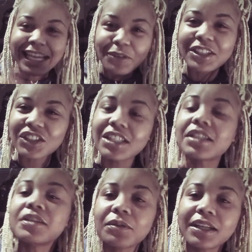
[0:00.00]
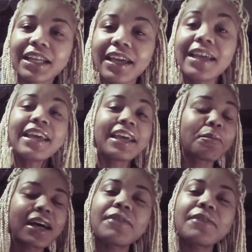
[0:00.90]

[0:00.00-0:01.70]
I don't think she need to know all that.